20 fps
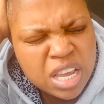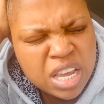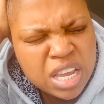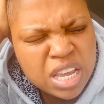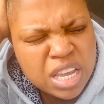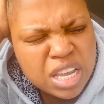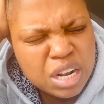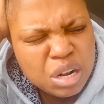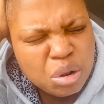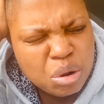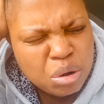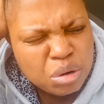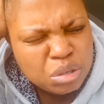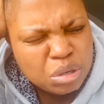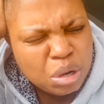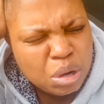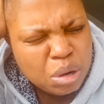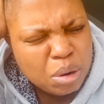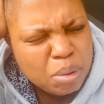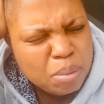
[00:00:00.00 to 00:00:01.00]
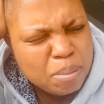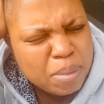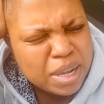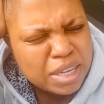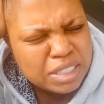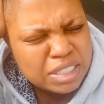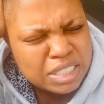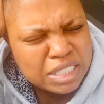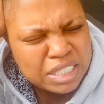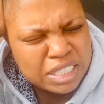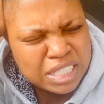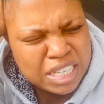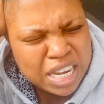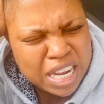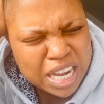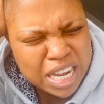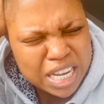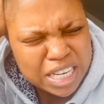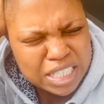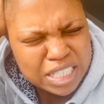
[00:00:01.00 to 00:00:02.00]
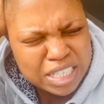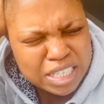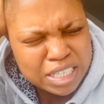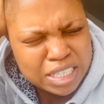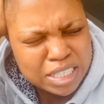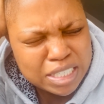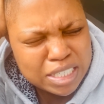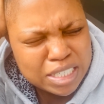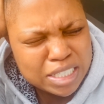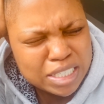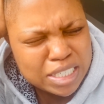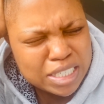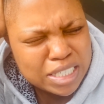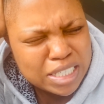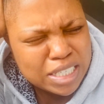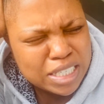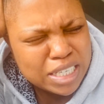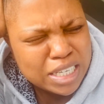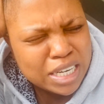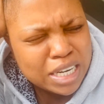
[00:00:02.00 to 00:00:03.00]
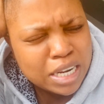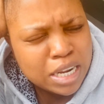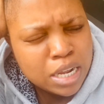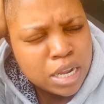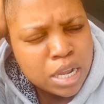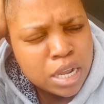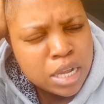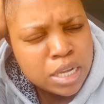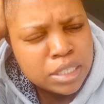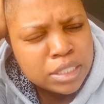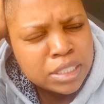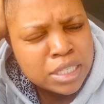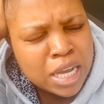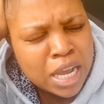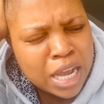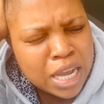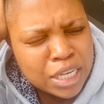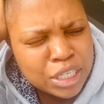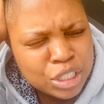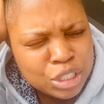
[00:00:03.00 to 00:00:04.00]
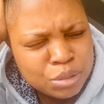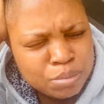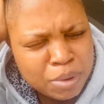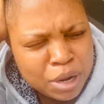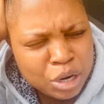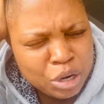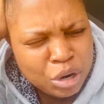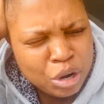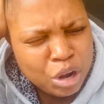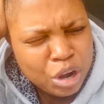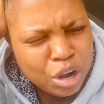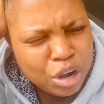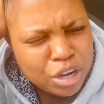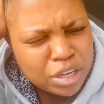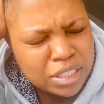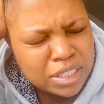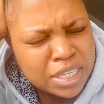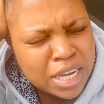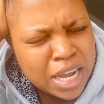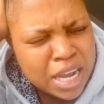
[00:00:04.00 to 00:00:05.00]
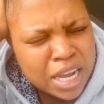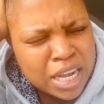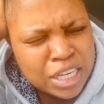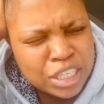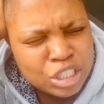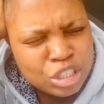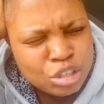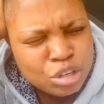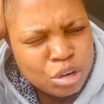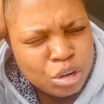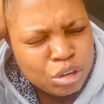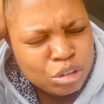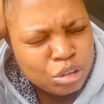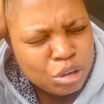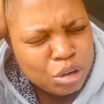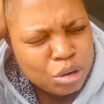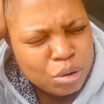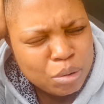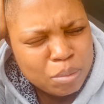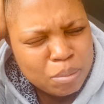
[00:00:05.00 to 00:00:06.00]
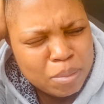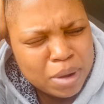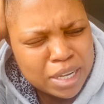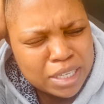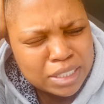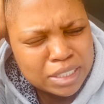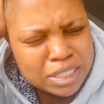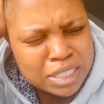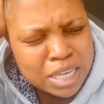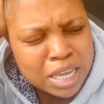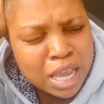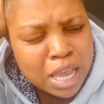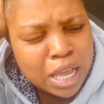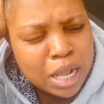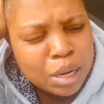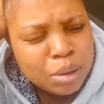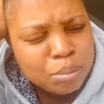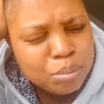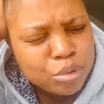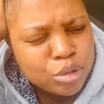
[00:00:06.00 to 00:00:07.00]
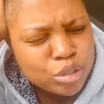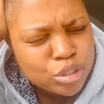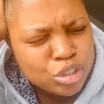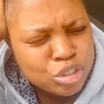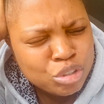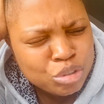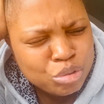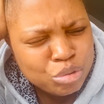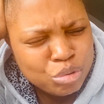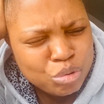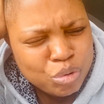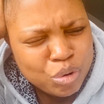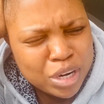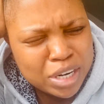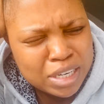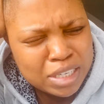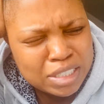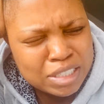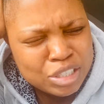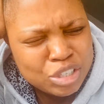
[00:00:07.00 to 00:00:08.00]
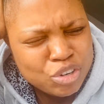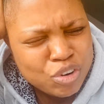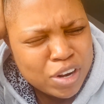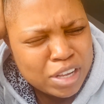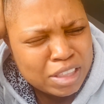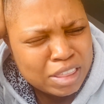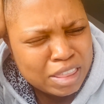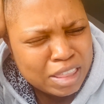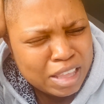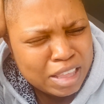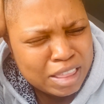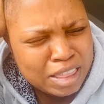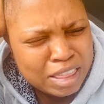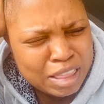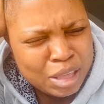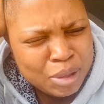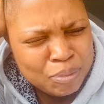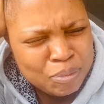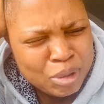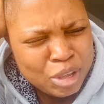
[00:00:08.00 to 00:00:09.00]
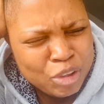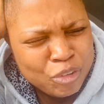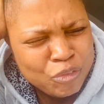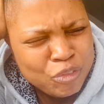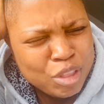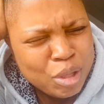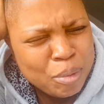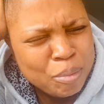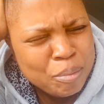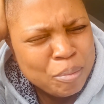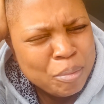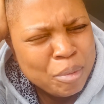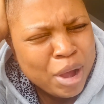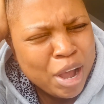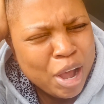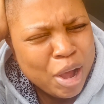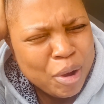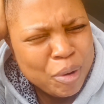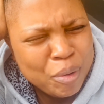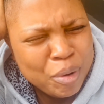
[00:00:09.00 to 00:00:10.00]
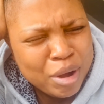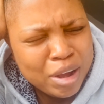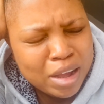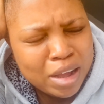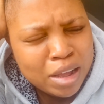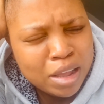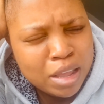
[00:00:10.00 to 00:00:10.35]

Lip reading: Hey, Lord God Almighty, touch. Touch, my God, touch, Lord God Almighty. Help your children, strengthen them, give them power,